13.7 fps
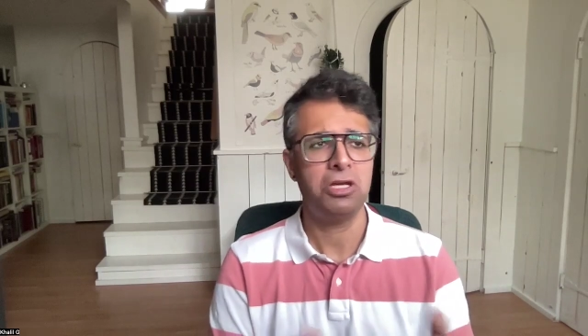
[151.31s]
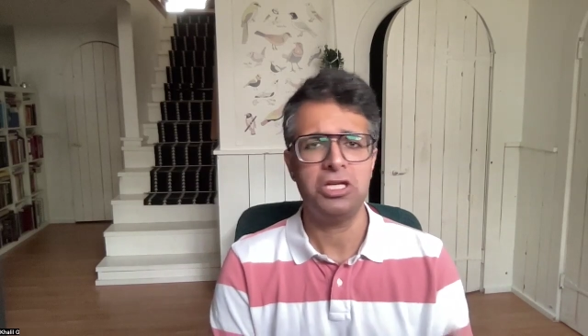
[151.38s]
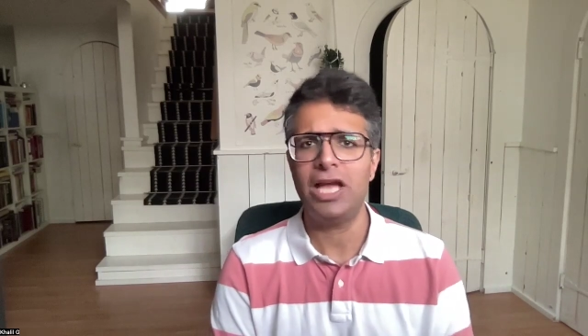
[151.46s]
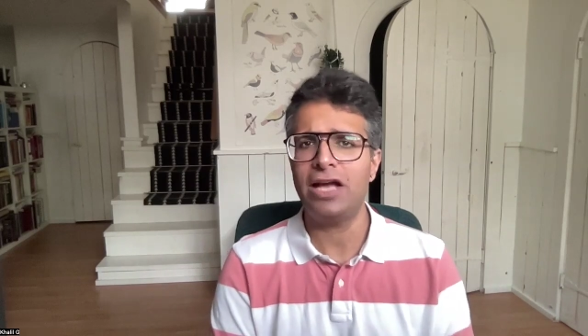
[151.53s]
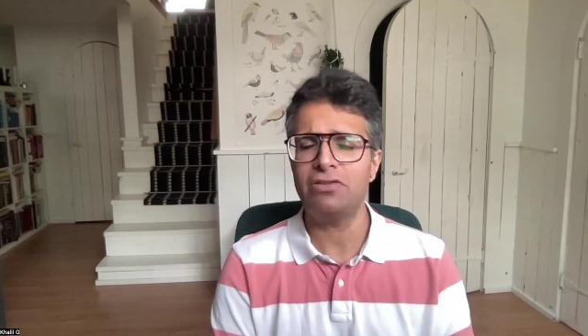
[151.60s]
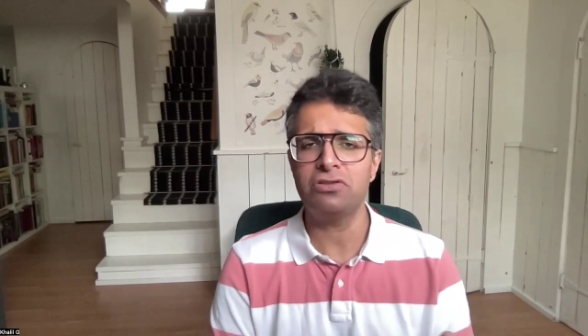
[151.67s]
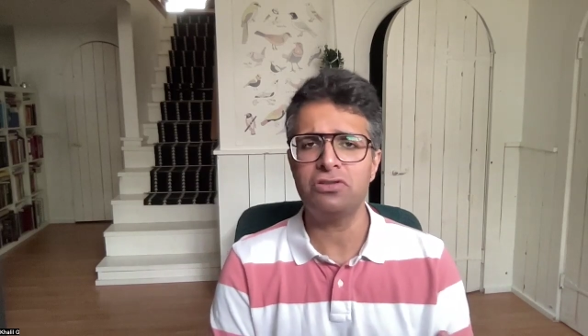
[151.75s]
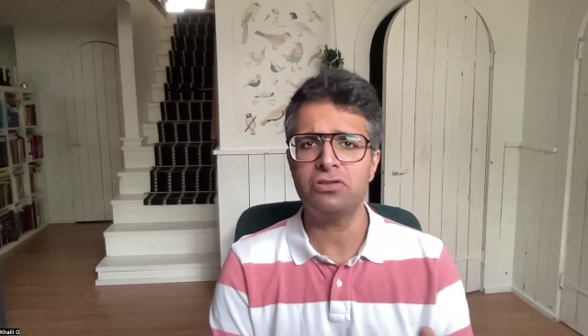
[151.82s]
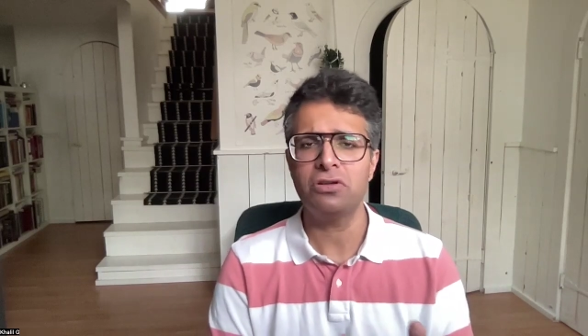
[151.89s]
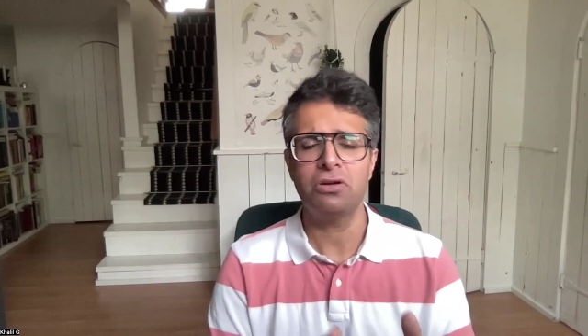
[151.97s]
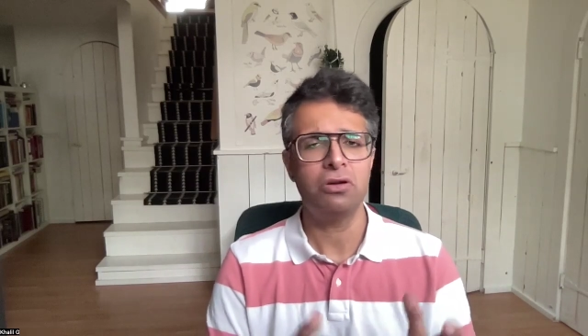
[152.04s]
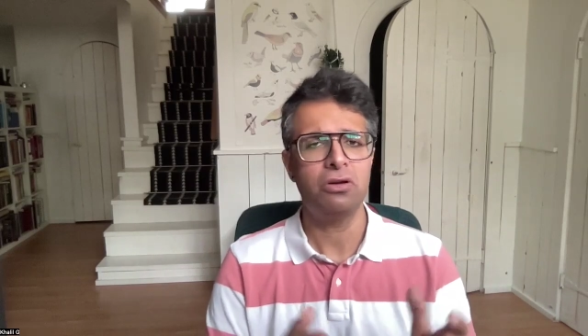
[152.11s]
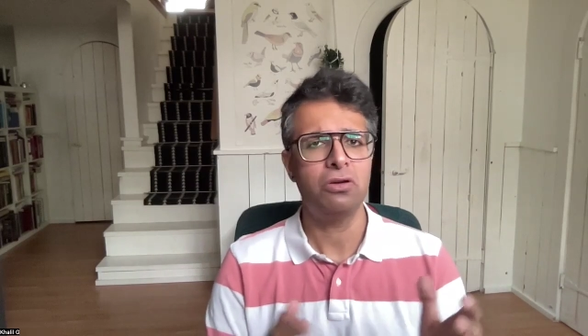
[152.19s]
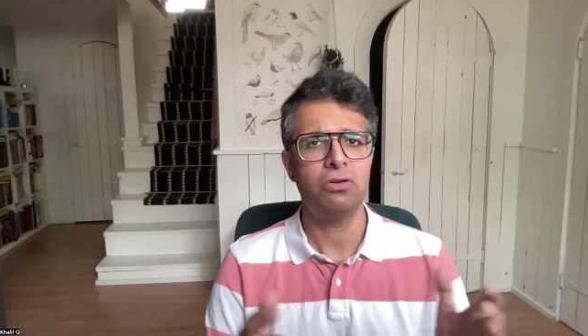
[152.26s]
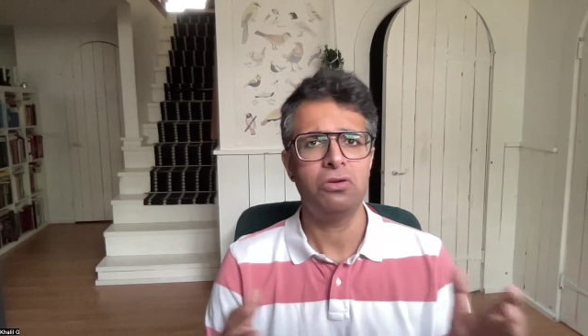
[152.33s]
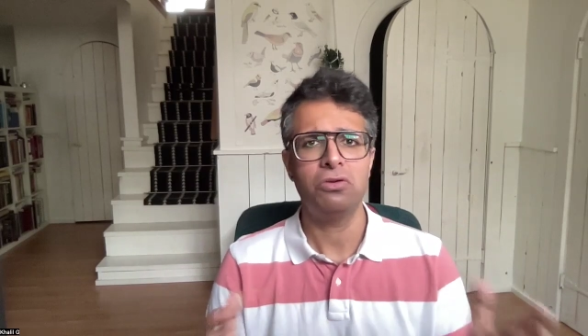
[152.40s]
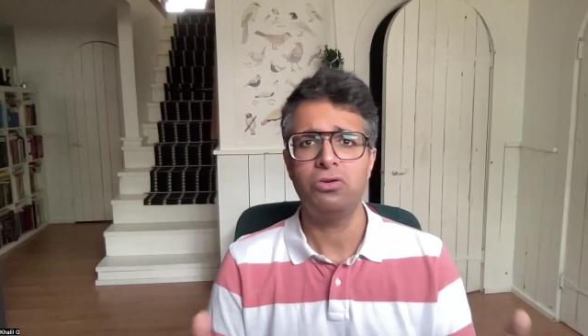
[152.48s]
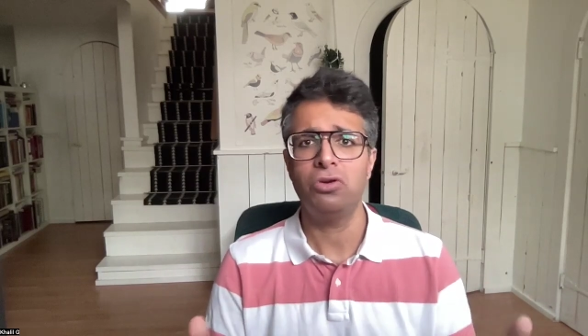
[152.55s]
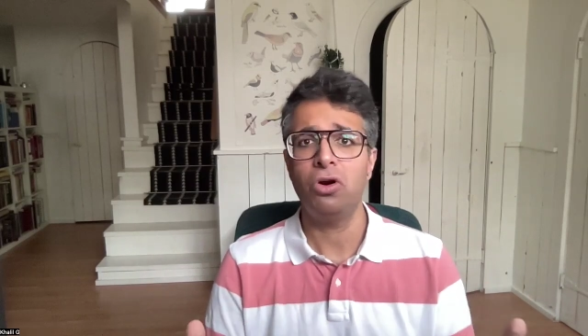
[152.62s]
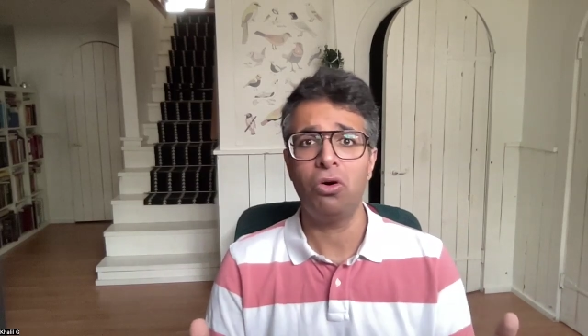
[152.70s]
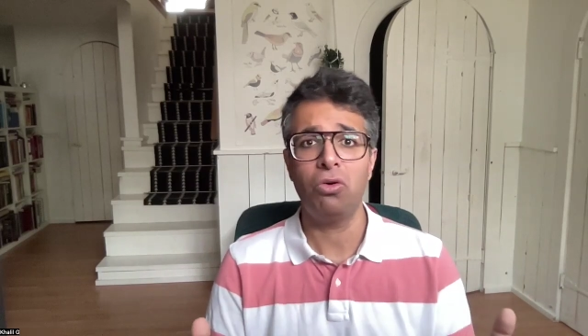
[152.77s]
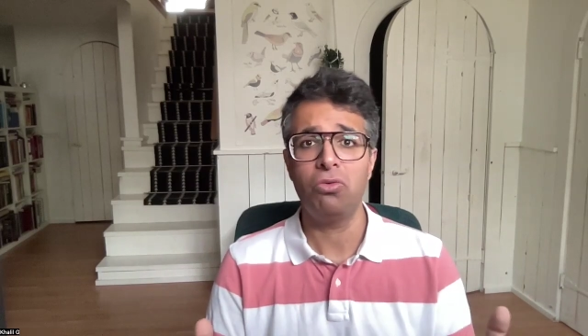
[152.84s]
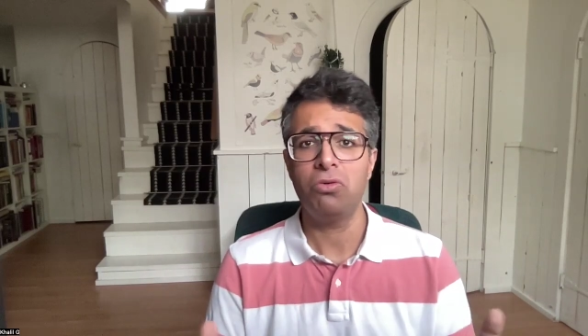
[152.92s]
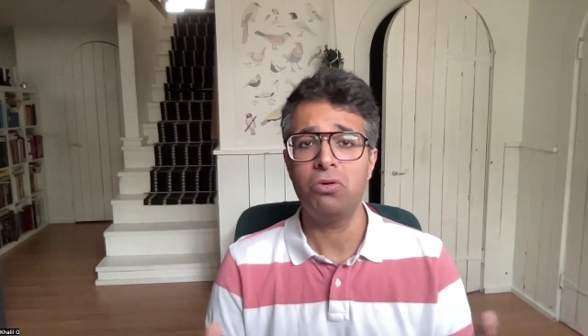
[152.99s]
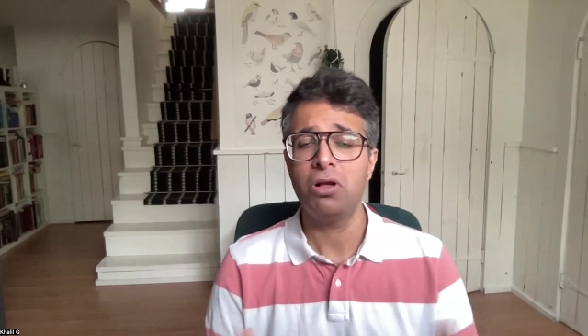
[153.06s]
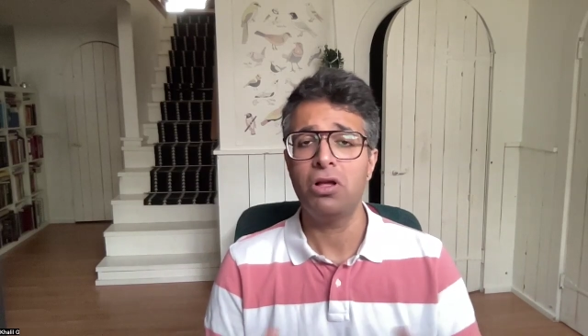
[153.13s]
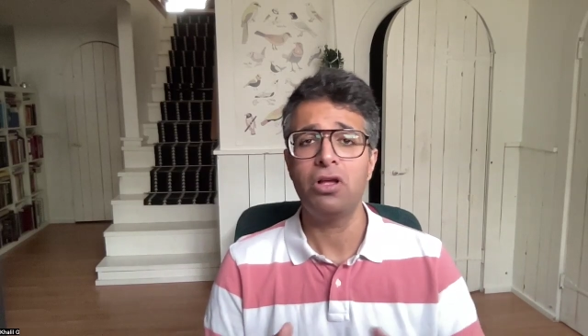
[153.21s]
Yes, no,